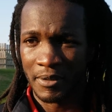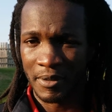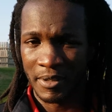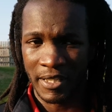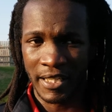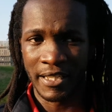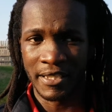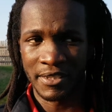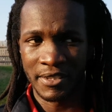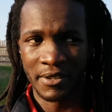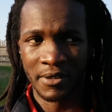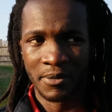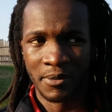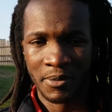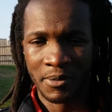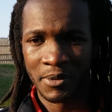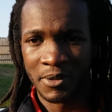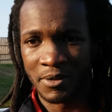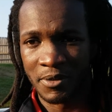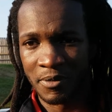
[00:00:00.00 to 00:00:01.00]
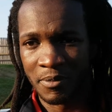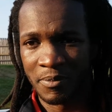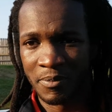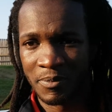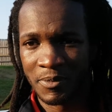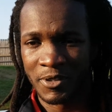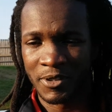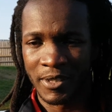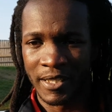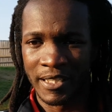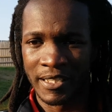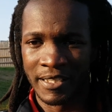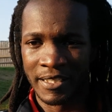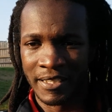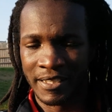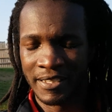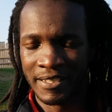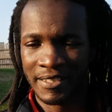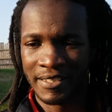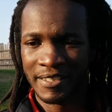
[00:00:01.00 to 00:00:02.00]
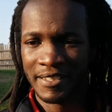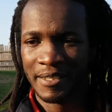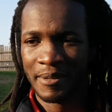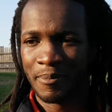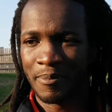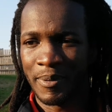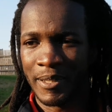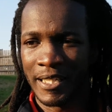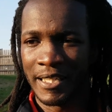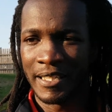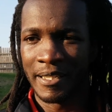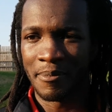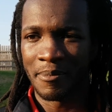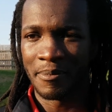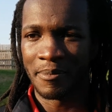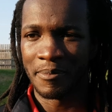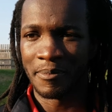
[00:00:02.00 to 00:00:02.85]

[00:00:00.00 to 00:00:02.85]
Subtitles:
they're still sort of trying to play that